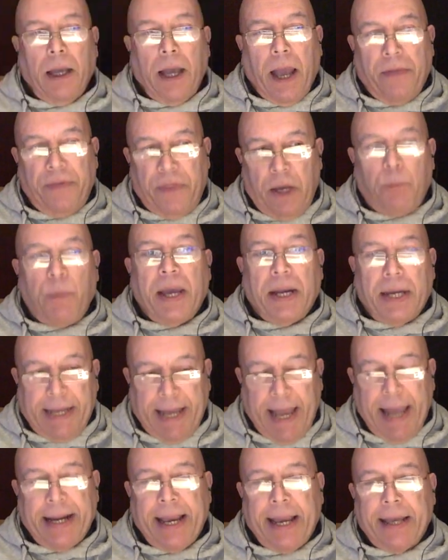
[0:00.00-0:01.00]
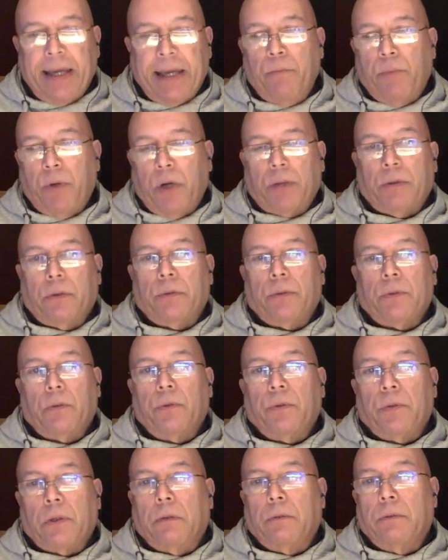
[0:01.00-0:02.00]
and then we had a Cadac in Brussels
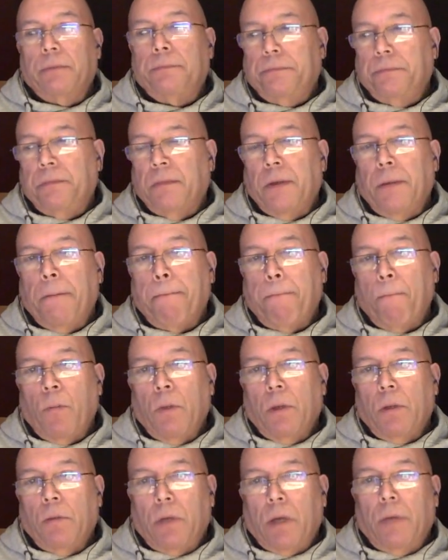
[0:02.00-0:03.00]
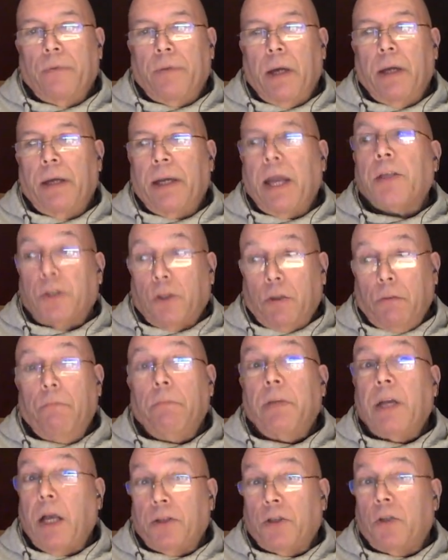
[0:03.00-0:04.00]
also. They're, they're
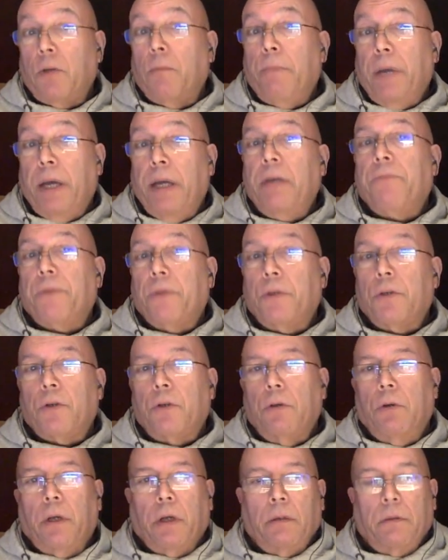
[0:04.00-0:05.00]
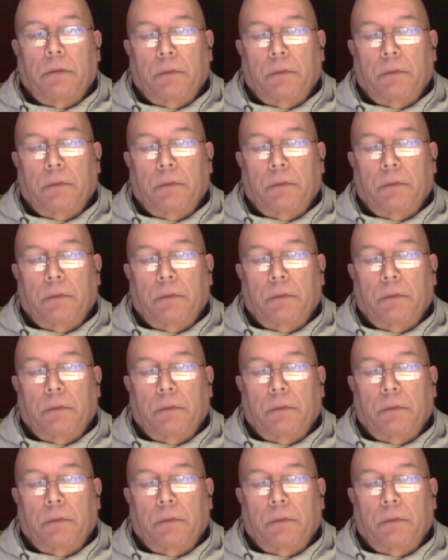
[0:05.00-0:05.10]
custom custom made for the studio.